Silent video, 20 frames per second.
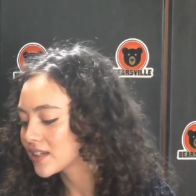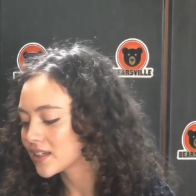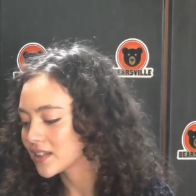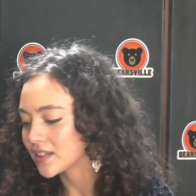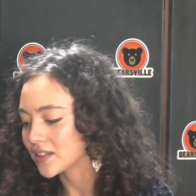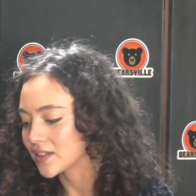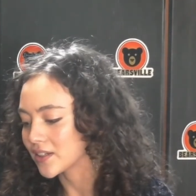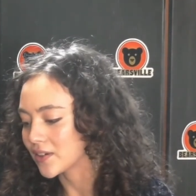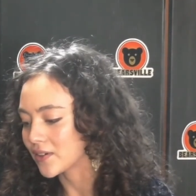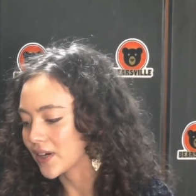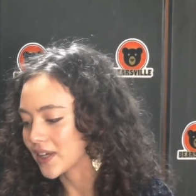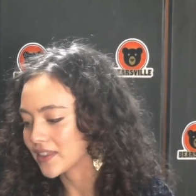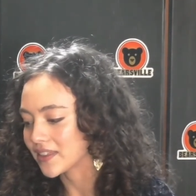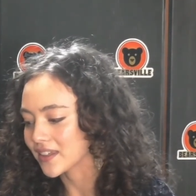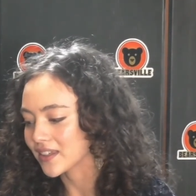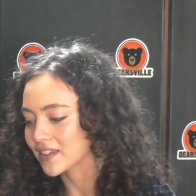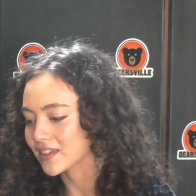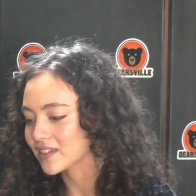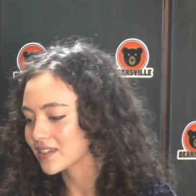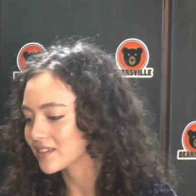I
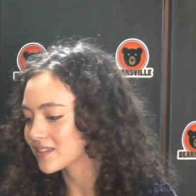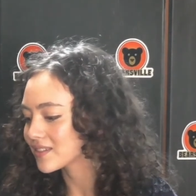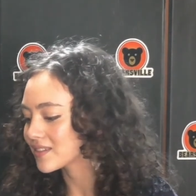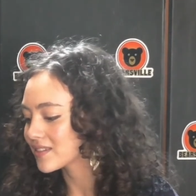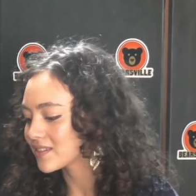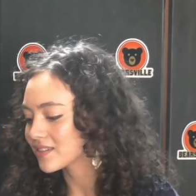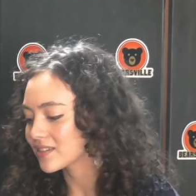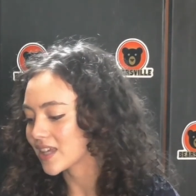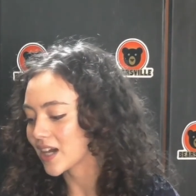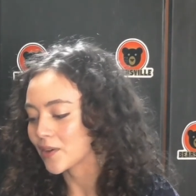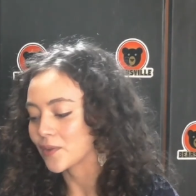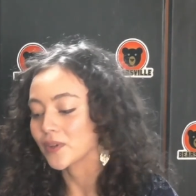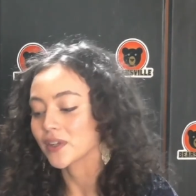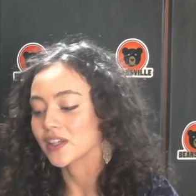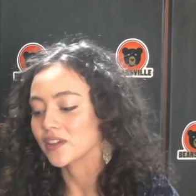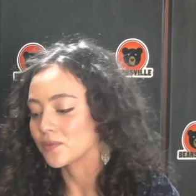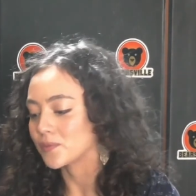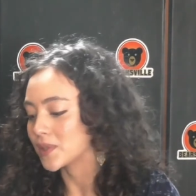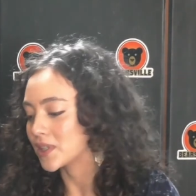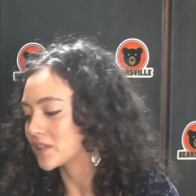think that would
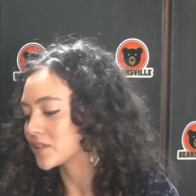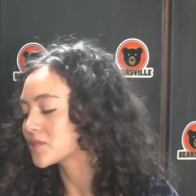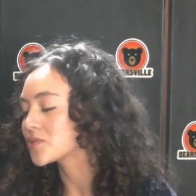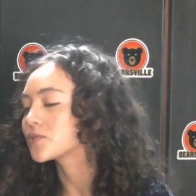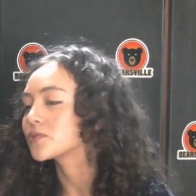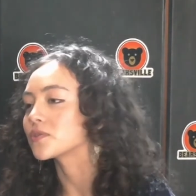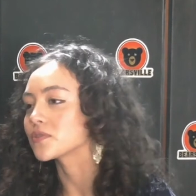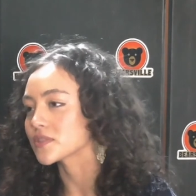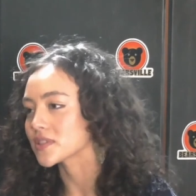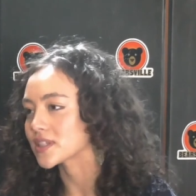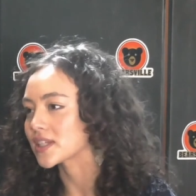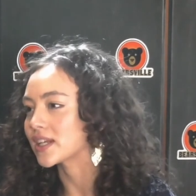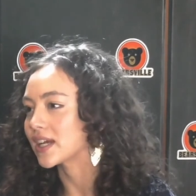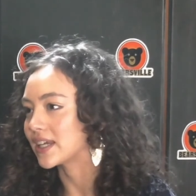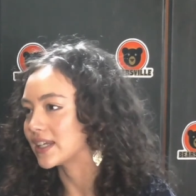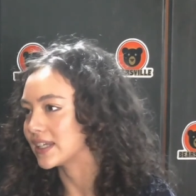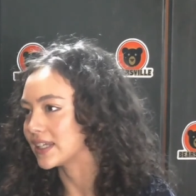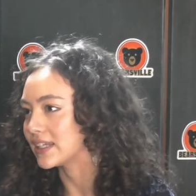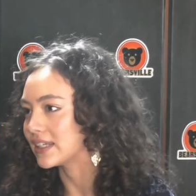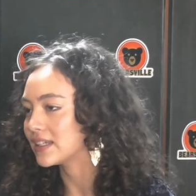give me the tools that I
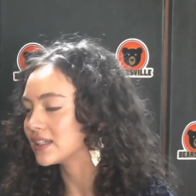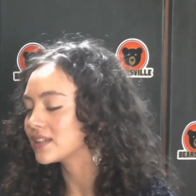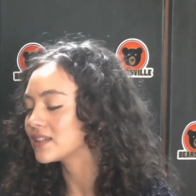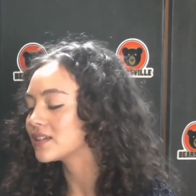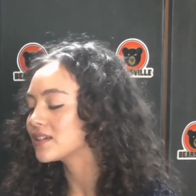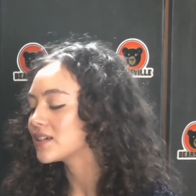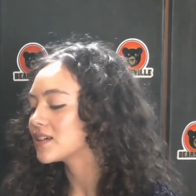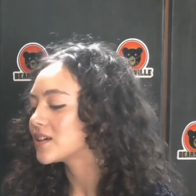need.